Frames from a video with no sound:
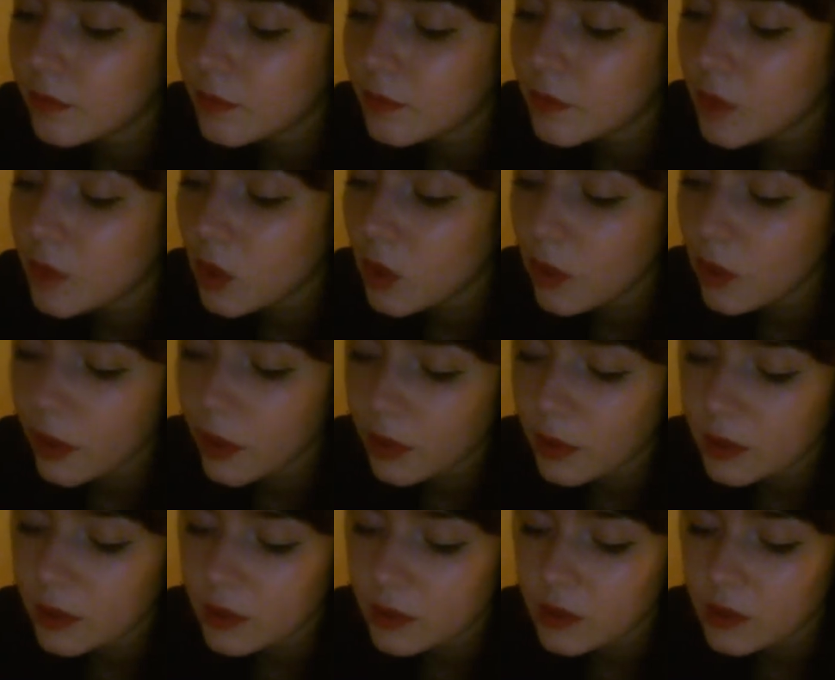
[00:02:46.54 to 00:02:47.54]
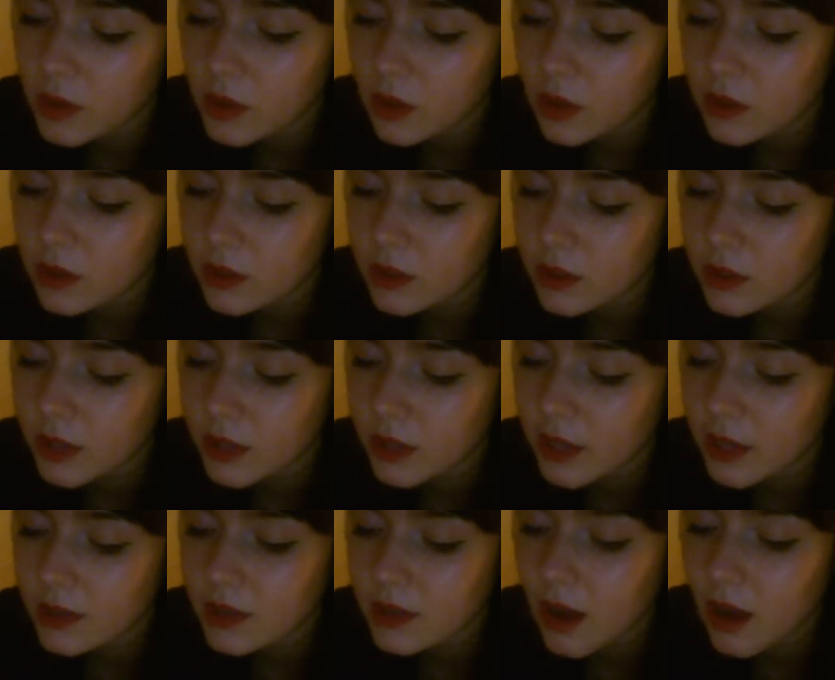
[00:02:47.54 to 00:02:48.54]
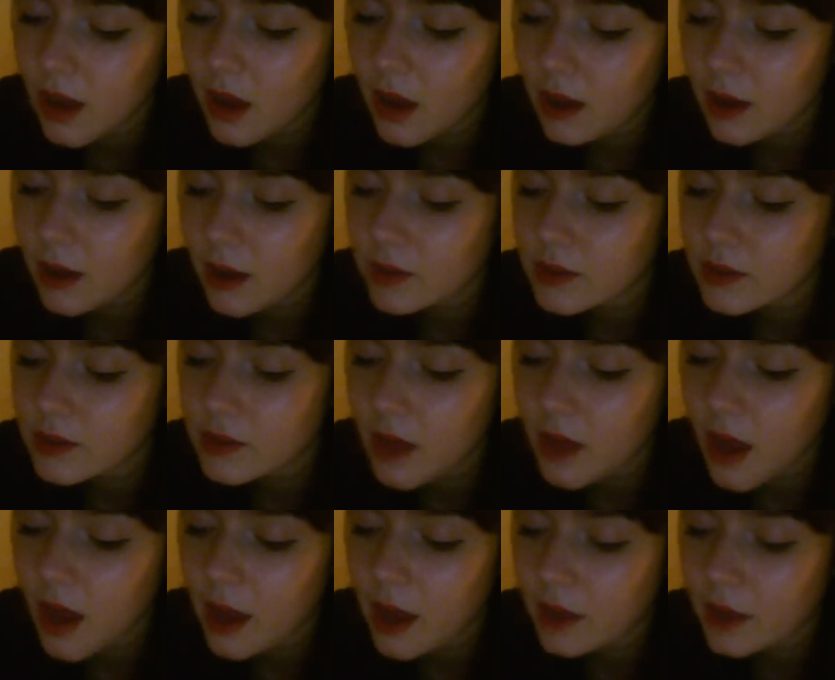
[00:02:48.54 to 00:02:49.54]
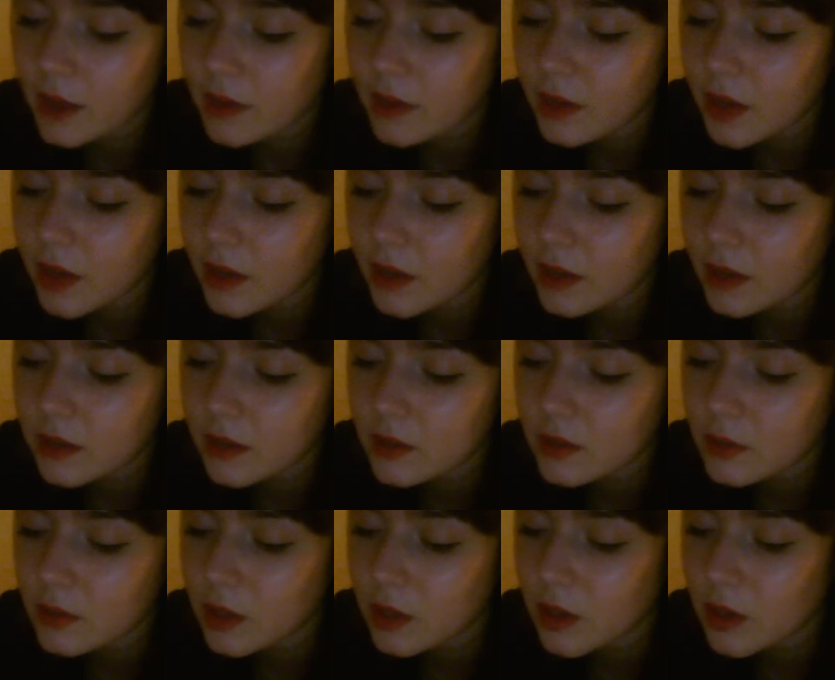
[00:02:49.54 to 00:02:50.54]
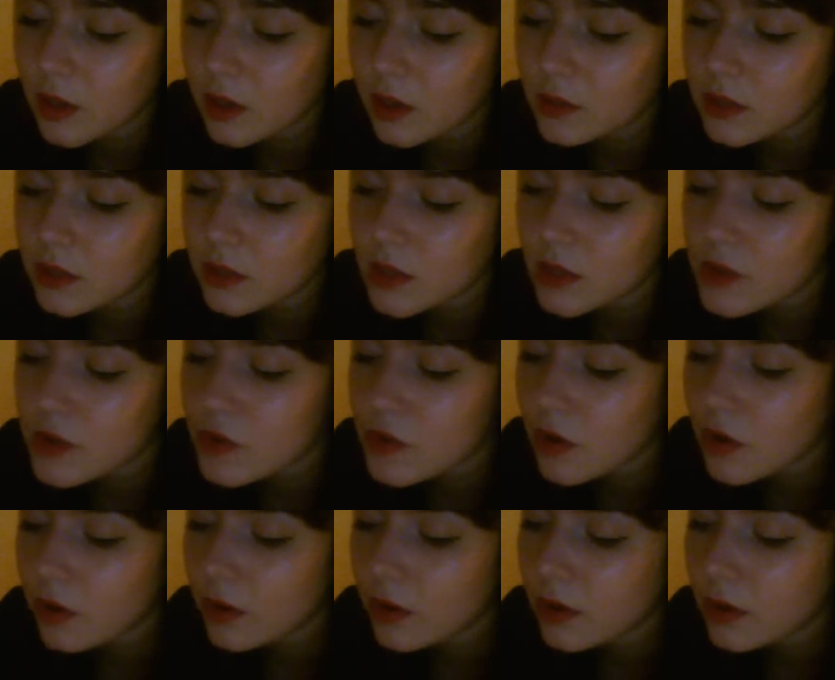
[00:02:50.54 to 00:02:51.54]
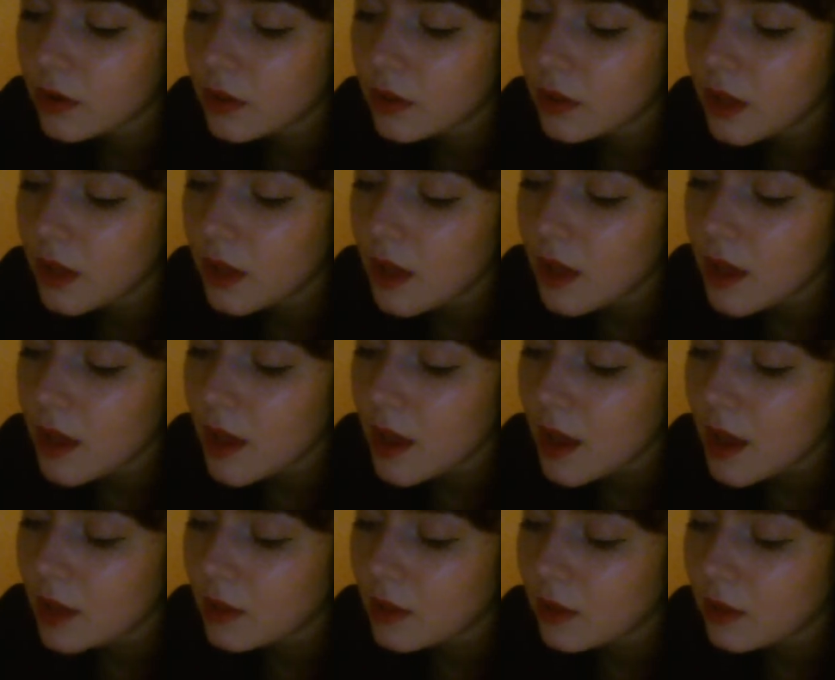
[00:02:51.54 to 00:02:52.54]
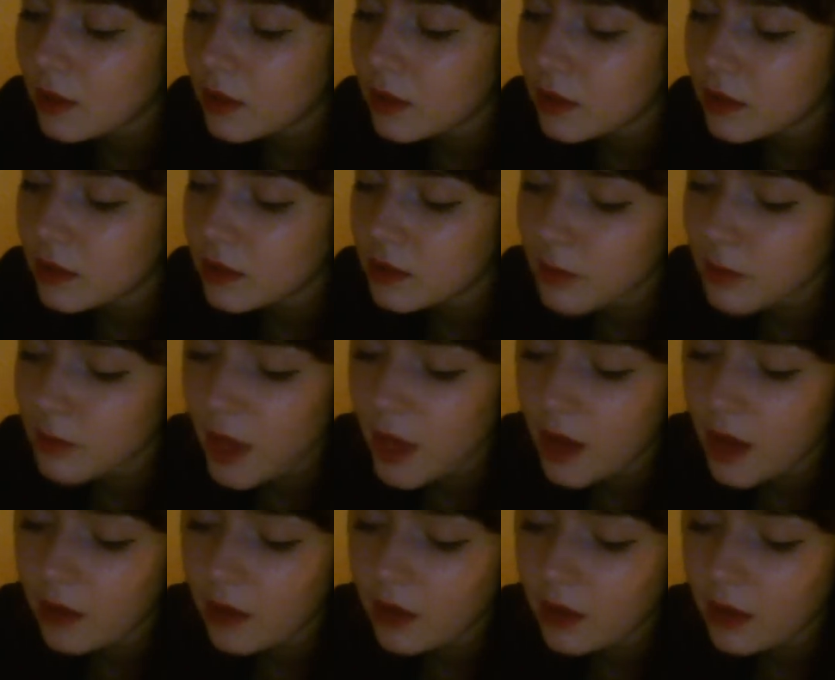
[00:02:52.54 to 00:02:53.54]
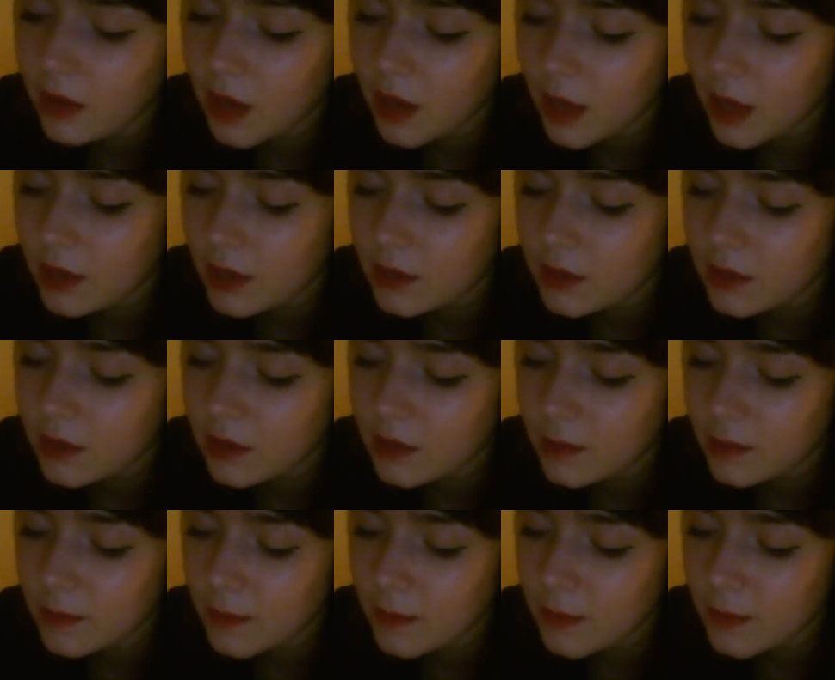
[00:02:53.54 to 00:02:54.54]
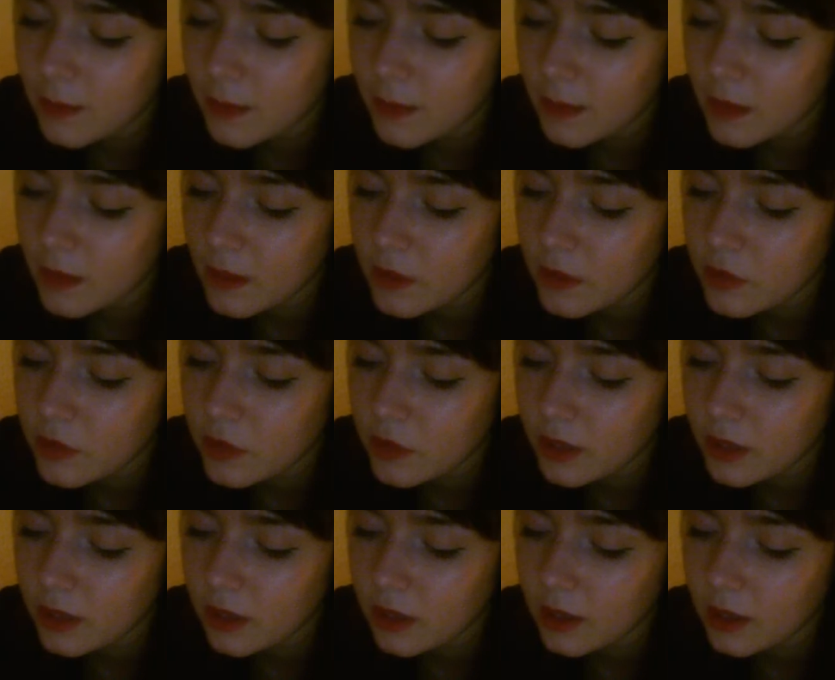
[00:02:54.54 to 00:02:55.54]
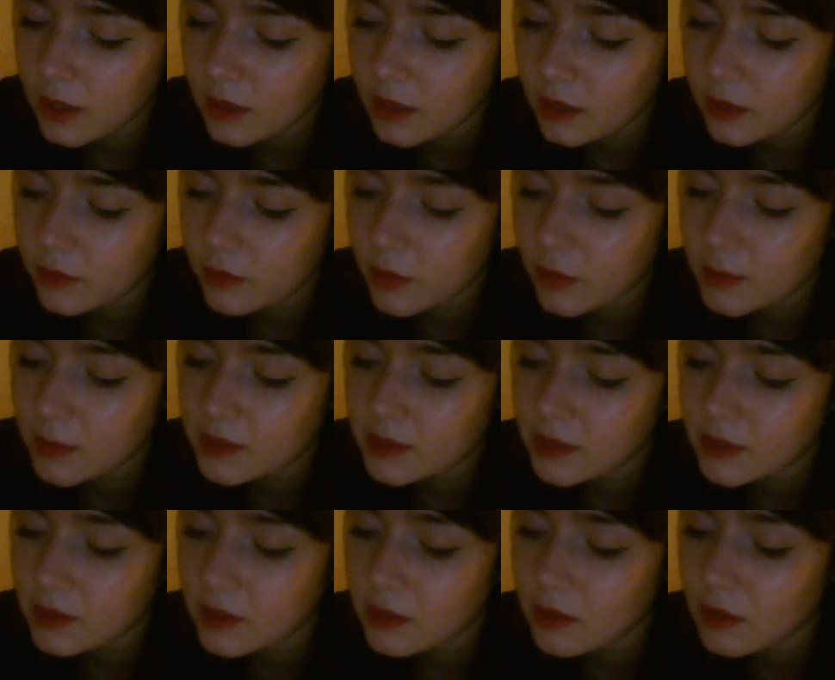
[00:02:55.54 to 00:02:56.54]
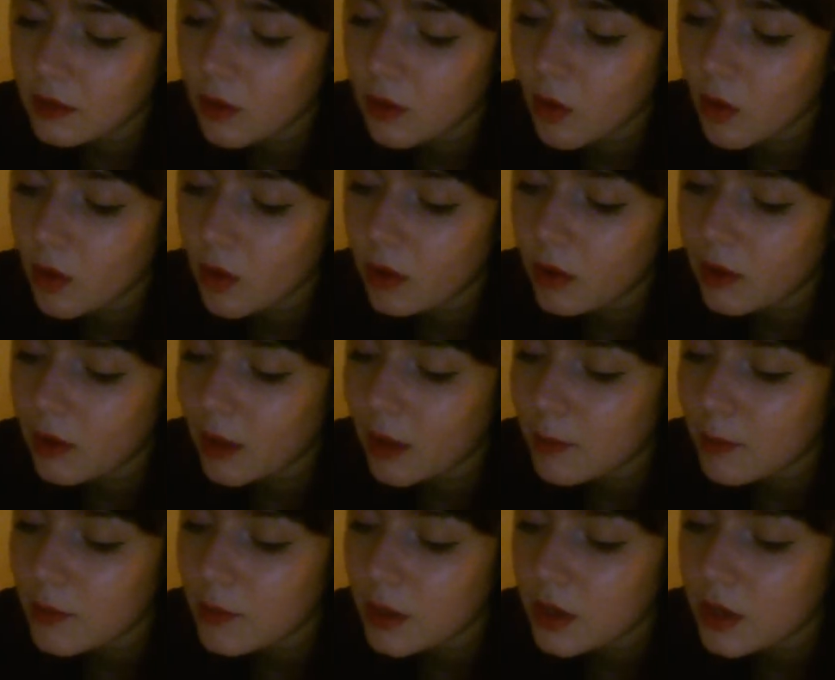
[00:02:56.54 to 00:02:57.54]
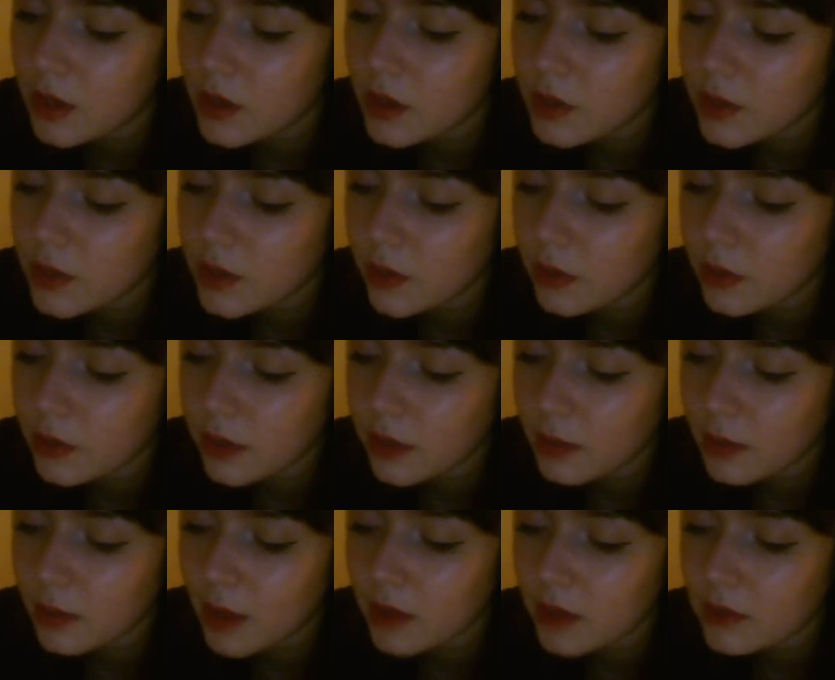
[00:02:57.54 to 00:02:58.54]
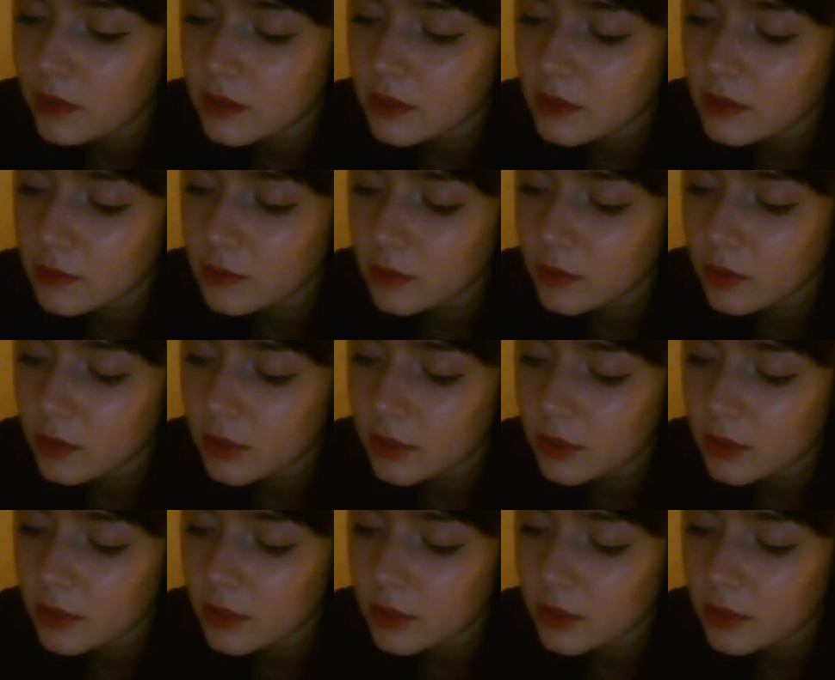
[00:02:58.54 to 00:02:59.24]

Although it was not yet dark outside, the curtains were closely drawn, and only the sparing light trickling from a single oil lamp showed him how dismal his